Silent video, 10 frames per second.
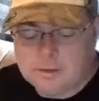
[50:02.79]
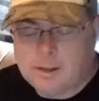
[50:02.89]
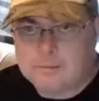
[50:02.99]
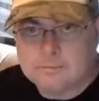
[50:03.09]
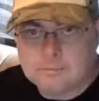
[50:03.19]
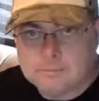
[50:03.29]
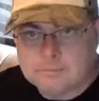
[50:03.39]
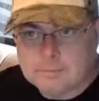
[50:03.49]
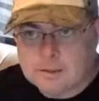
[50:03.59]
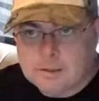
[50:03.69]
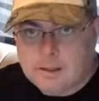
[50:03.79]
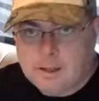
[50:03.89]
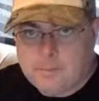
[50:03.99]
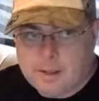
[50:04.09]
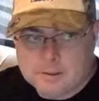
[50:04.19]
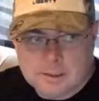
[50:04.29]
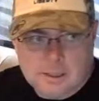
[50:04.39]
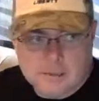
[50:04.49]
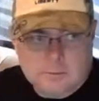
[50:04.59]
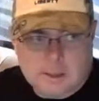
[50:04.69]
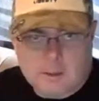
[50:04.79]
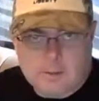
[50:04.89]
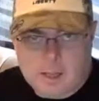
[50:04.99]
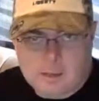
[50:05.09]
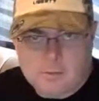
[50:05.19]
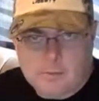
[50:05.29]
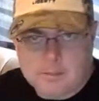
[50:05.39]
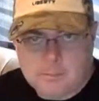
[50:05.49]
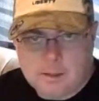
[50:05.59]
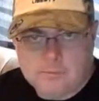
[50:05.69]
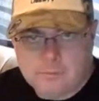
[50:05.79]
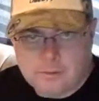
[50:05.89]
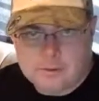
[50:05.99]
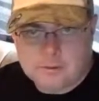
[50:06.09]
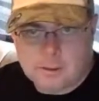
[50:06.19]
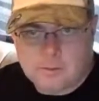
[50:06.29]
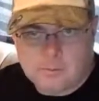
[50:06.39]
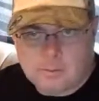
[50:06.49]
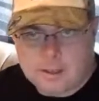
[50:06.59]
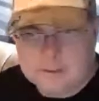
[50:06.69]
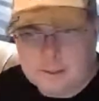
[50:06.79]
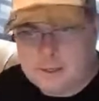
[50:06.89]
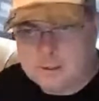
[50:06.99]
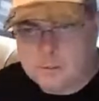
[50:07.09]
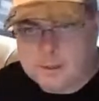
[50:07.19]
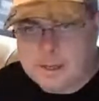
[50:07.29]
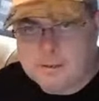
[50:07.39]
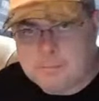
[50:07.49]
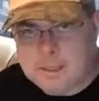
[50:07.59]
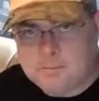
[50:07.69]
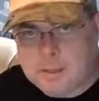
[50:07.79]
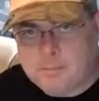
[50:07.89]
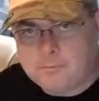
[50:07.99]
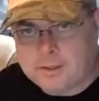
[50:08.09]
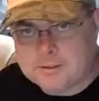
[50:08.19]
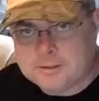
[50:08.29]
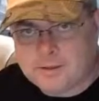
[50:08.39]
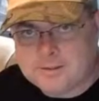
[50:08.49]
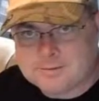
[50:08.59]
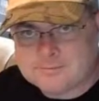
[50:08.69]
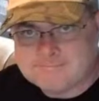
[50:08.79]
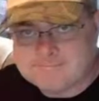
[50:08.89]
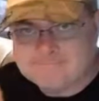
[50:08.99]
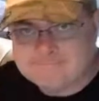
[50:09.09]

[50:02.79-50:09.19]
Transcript: If not, I apologize. We're at a rally we paid money for, so we're actually going out and meeting people face to face.